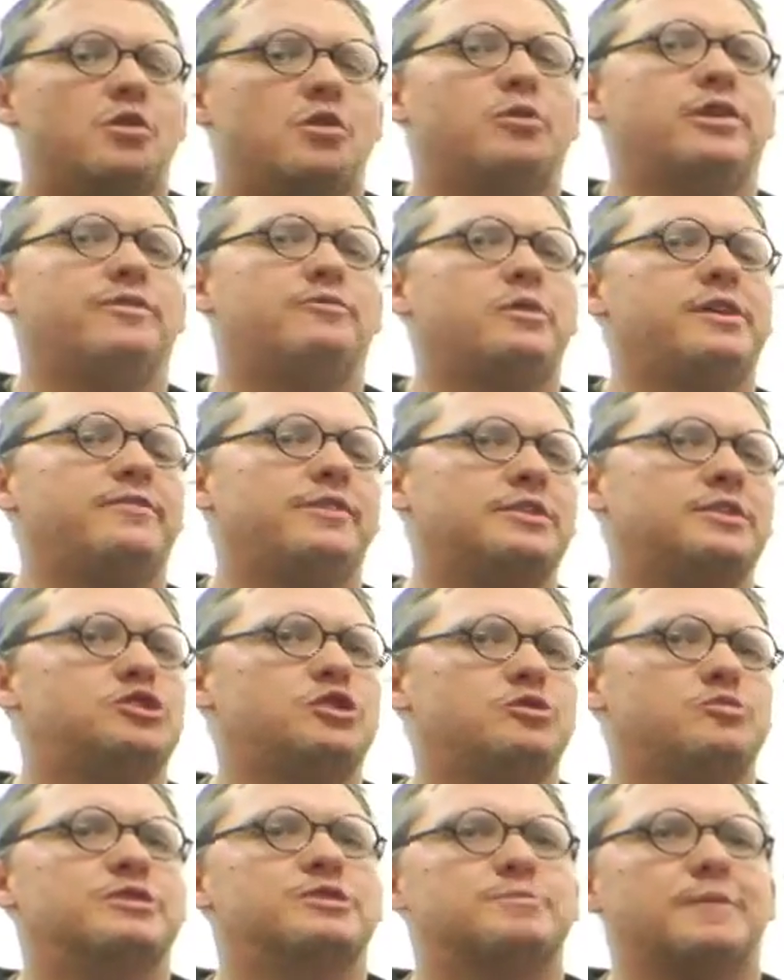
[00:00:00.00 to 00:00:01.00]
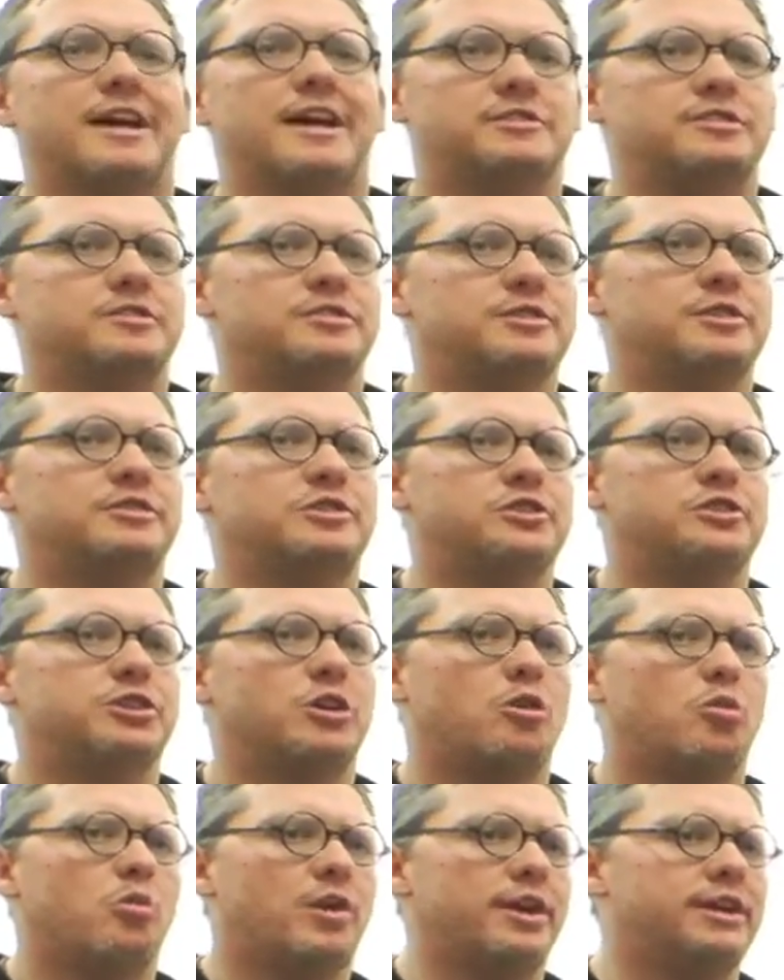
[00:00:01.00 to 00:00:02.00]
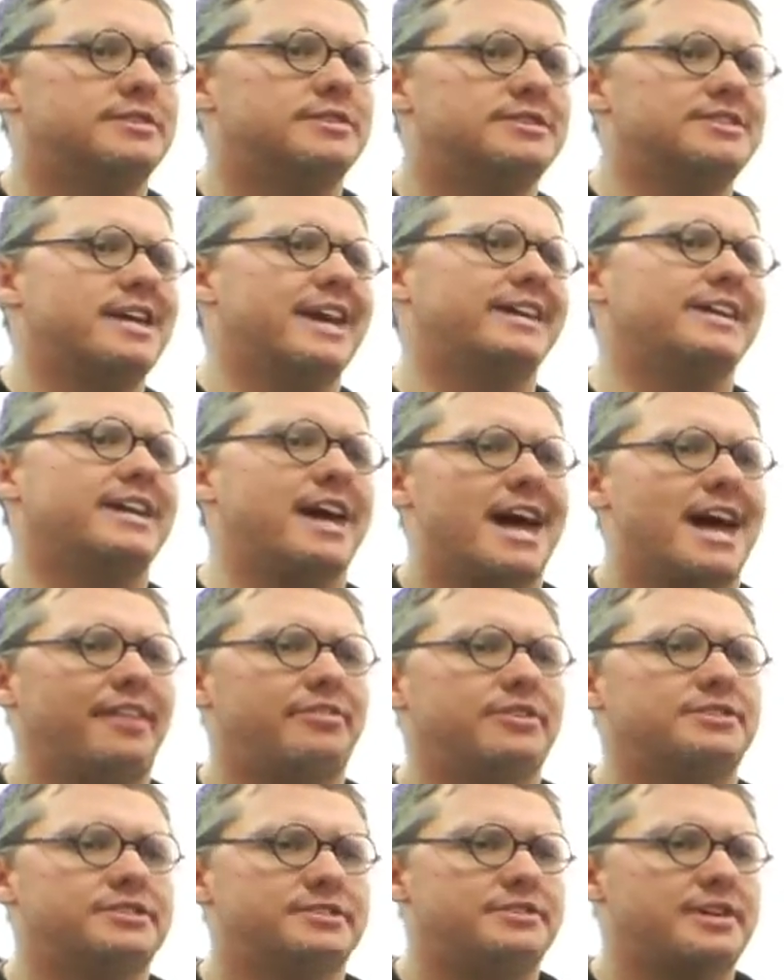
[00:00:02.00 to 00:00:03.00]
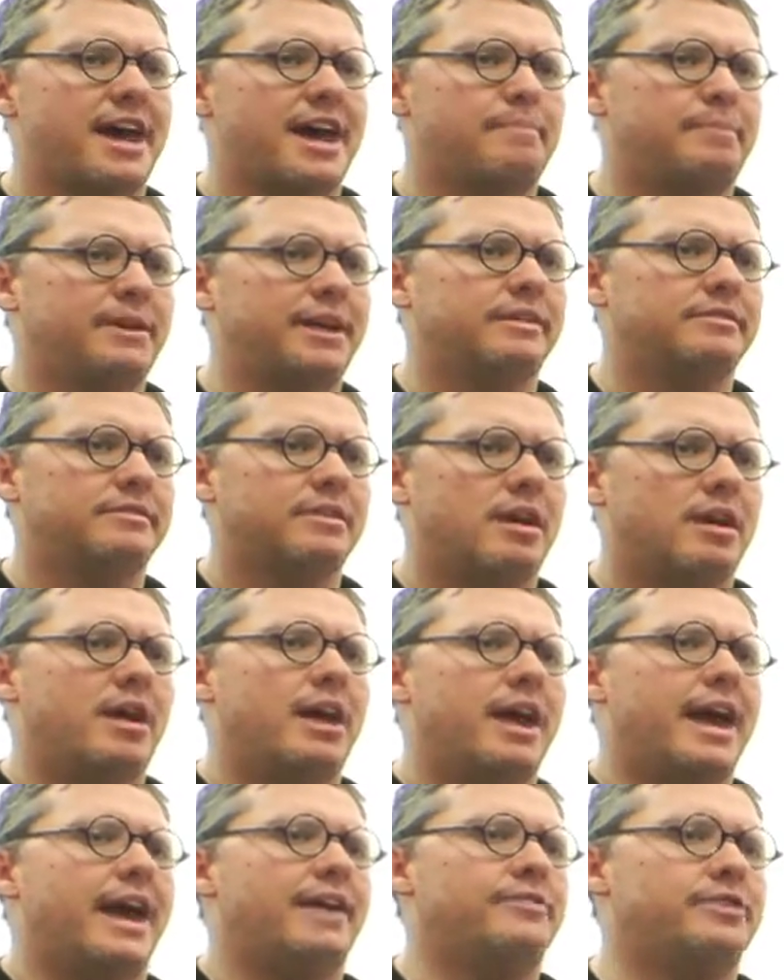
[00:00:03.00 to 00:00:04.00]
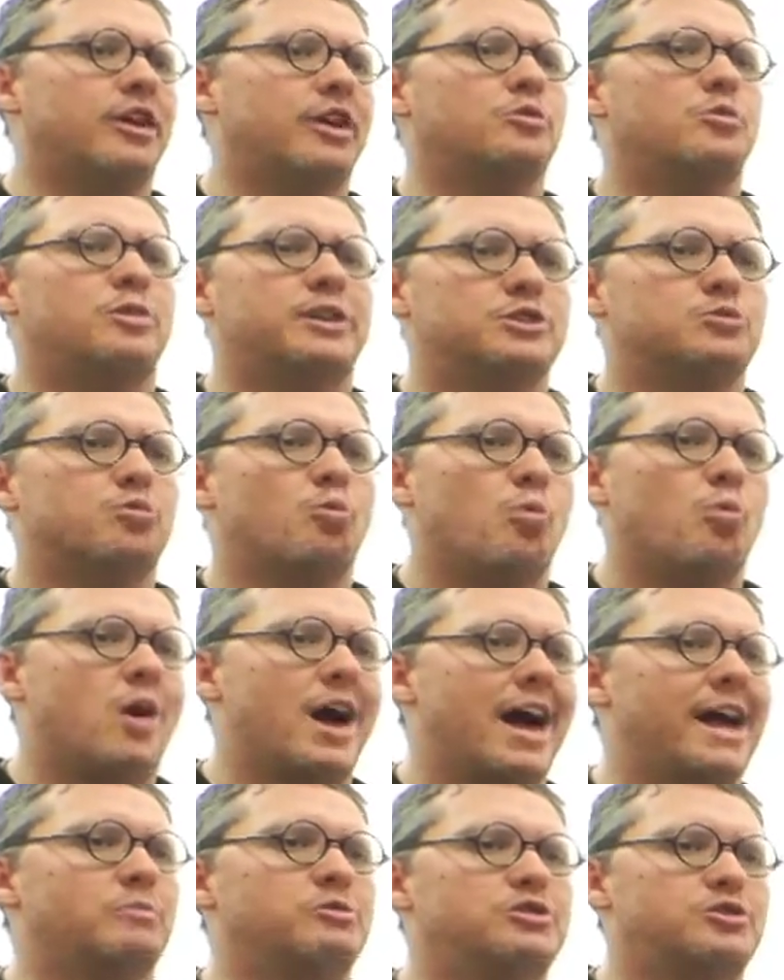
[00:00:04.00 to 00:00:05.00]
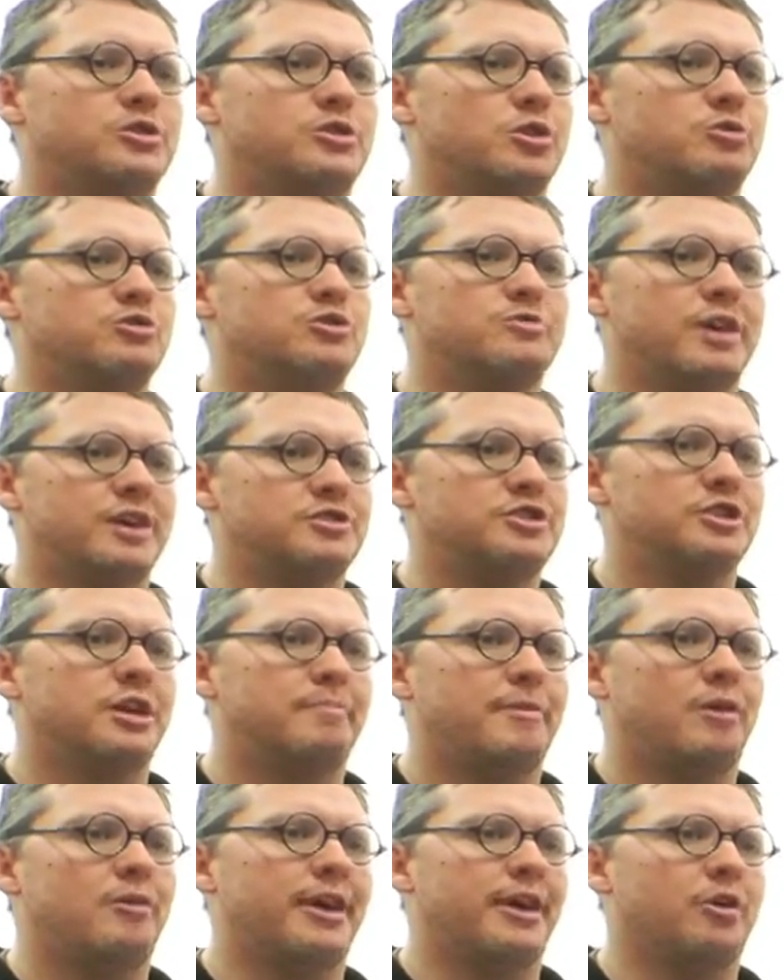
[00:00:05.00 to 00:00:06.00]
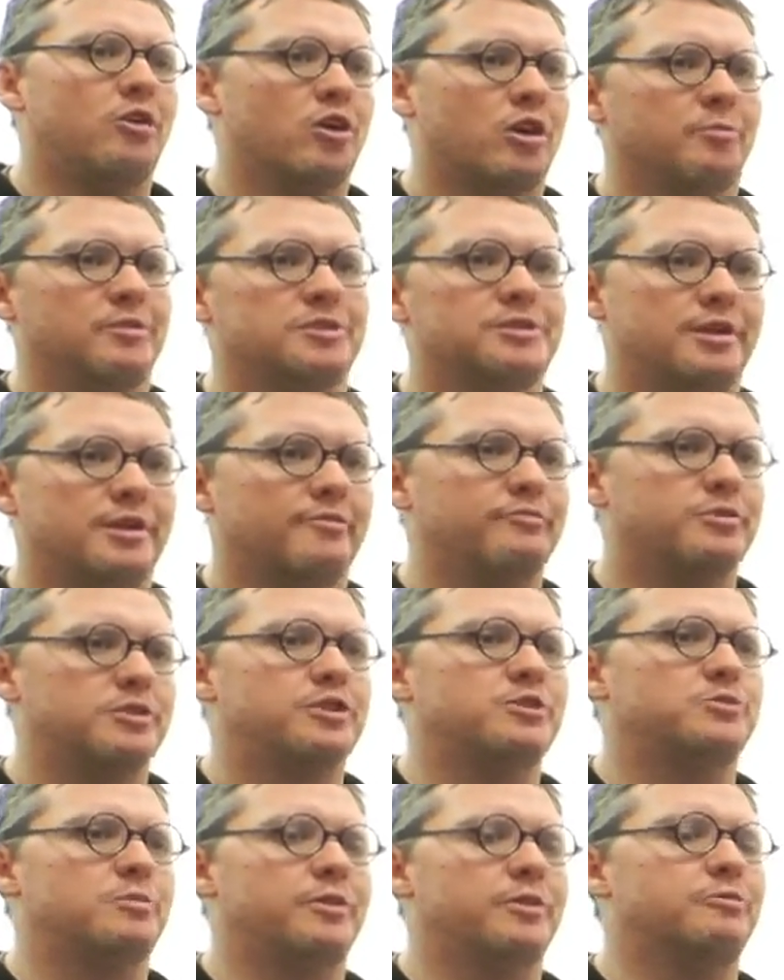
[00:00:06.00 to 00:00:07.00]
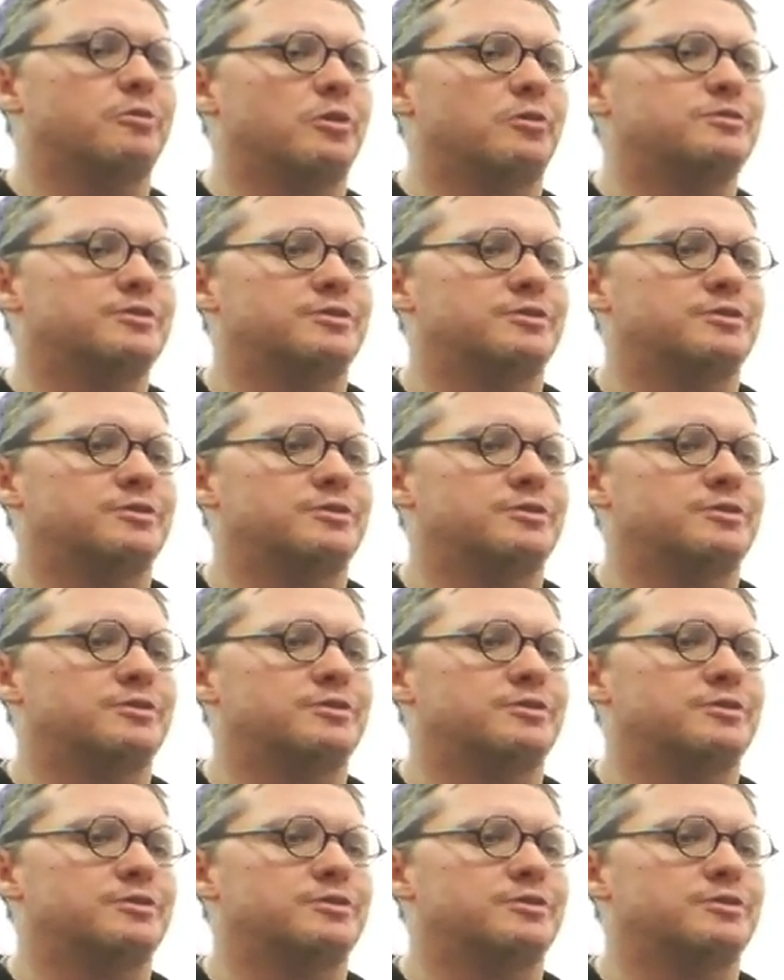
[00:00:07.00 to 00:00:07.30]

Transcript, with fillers: We've, we've had two responses to this show. One is, thank God this is happening. And the other one is, why would you go dredge up all that horrible stuff we just went through?